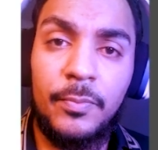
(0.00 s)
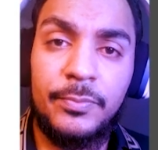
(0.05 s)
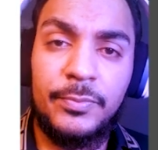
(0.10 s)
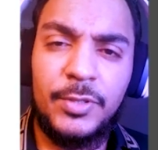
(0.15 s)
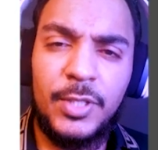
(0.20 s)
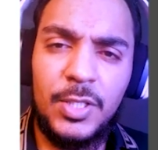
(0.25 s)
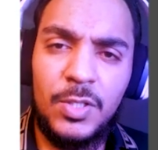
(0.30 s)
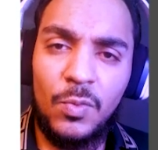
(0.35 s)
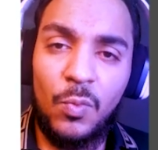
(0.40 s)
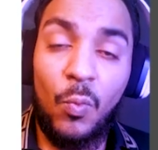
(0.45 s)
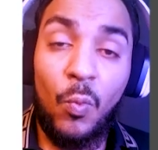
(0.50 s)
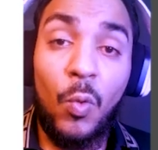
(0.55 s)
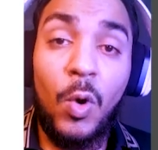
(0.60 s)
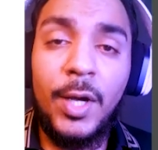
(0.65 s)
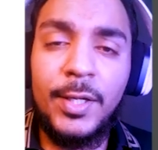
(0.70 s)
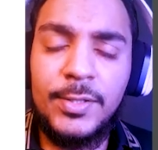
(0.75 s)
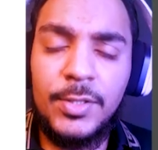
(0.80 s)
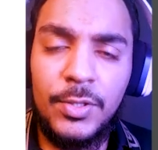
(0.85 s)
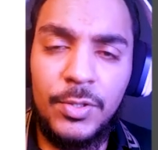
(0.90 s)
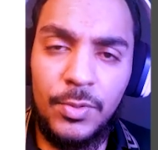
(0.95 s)
just
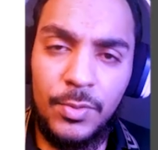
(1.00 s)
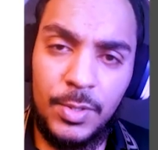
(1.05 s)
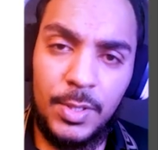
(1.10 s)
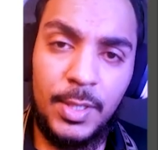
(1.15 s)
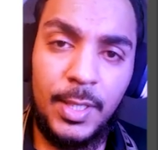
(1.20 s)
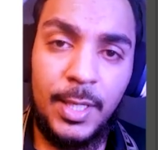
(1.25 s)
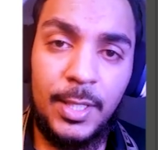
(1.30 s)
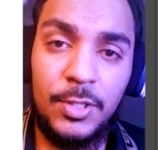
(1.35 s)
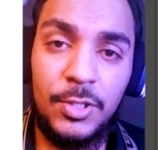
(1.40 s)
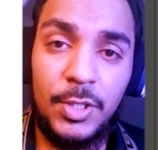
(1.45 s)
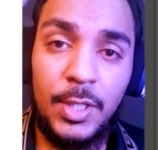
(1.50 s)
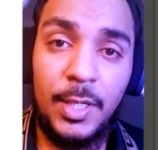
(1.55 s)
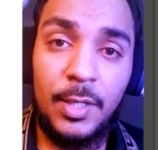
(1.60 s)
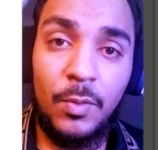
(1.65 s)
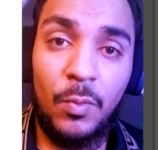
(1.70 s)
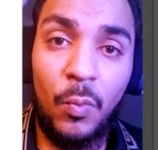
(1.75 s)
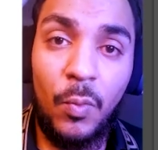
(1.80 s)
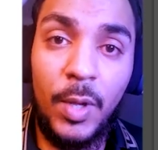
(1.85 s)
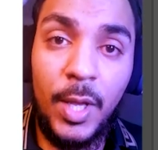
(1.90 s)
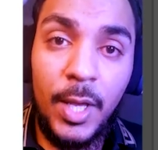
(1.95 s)
what you sketch and
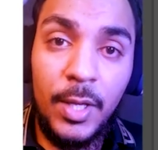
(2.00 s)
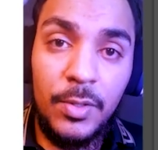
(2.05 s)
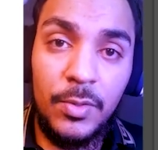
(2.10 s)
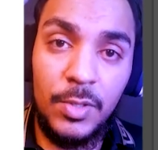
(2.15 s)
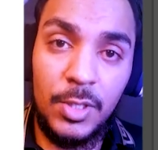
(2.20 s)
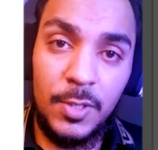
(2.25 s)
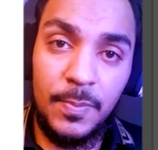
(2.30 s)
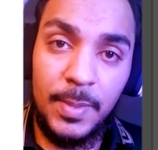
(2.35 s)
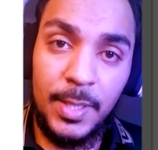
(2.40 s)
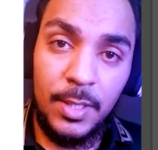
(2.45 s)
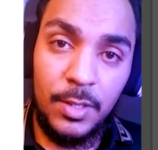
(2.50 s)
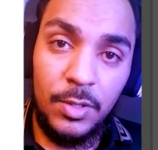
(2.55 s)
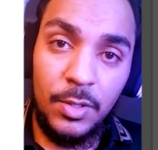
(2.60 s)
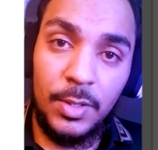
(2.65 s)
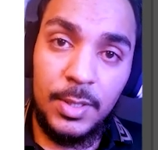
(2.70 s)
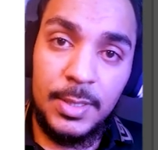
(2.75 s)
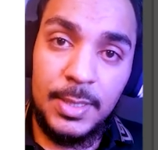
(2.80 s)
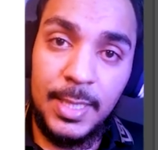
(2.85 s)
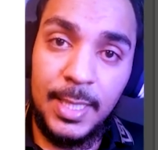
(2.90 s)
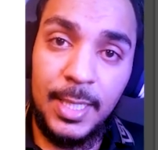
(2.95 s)
where you spend your
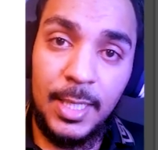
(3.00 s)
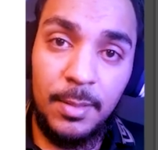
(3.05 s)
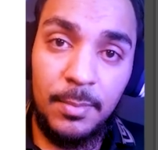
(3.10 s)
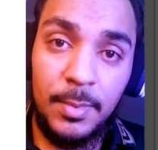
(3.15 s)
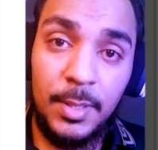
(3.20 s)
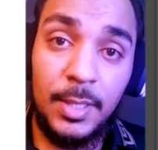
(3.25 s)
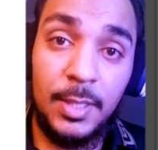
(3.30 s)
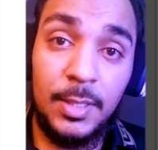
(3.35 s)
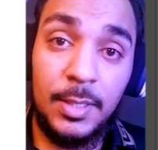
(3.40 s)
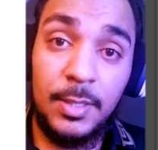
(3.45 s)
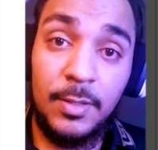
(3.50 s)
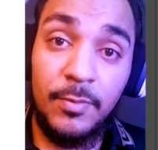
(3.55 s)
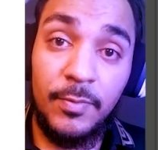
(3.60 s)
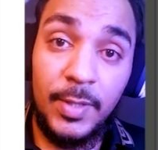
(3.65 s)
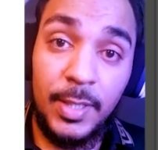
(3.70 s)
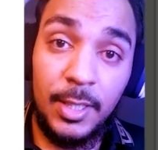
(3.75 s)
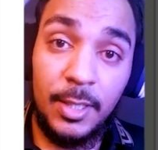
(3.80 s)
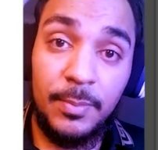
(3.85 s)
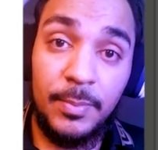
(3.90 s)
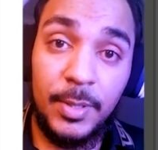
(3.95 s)
time in
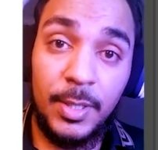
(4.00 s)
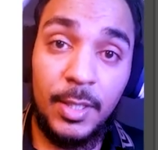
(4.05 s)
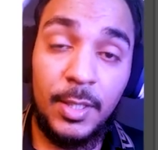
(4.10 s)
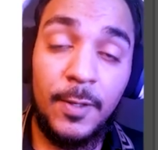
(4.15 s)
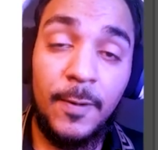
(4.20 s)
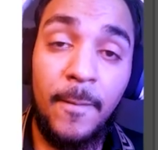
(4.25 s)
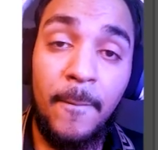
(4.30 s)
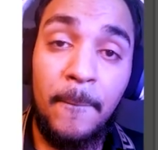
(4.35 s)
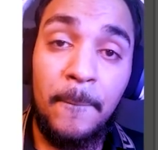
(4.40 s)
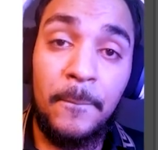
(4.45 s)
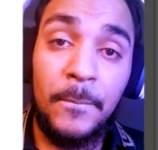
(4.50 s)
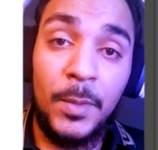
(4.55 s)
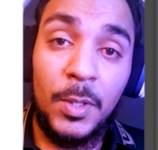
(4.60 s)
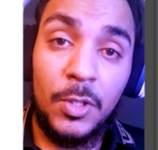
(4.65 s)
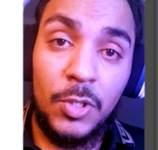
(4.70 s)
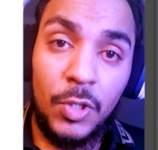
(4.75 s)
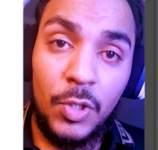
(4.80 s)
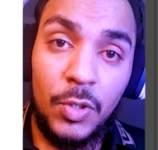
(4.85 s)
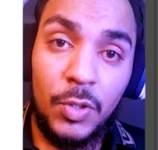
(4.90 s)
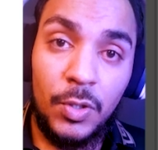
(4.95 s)
developing
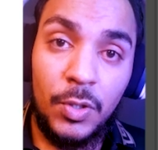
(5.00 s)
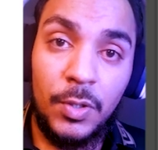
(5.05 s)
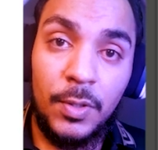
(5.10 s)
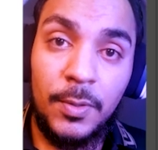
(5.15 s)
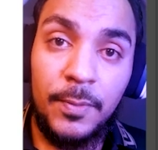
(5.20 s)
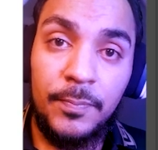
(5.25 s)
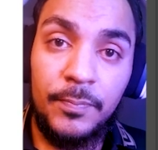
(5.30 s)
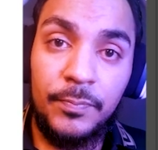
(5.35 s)
your